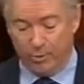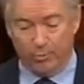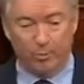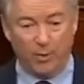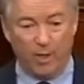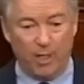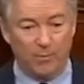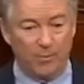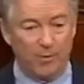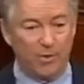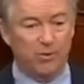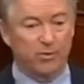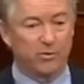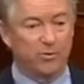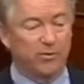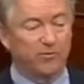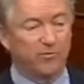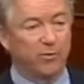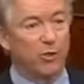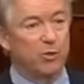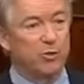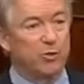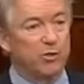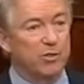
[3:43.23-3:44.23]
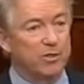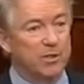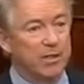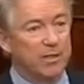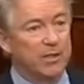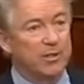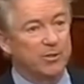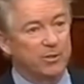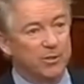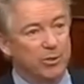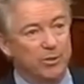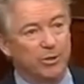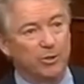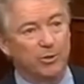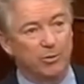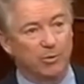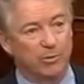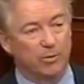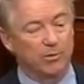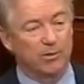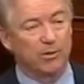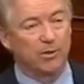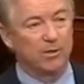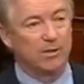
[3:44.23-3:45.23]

prime minister of Argentina, too.